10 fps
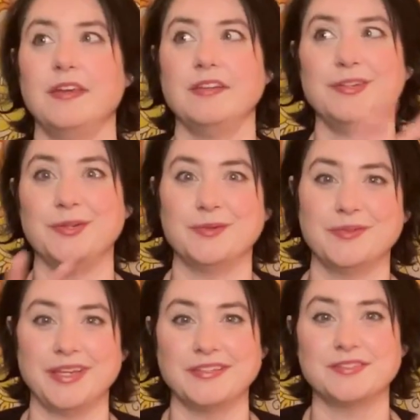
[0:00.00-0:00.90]
then you
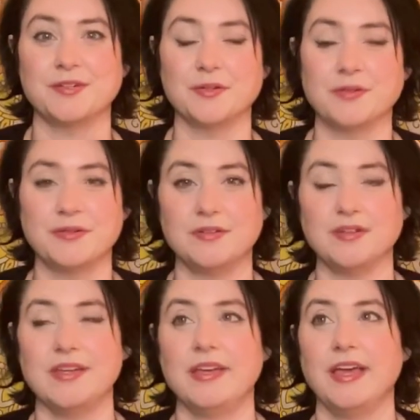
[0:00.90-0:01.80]
like circle
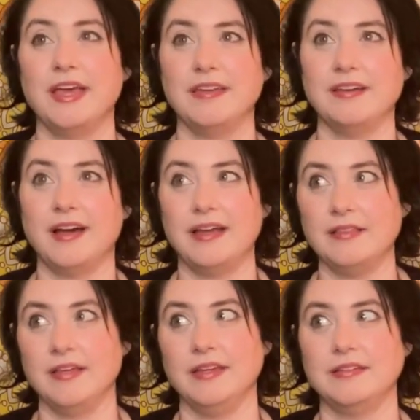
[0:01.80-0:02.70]
and
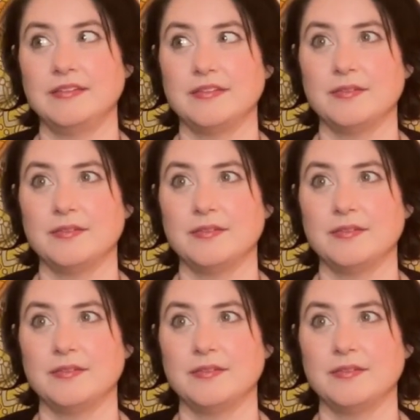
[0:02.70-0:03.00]
highlight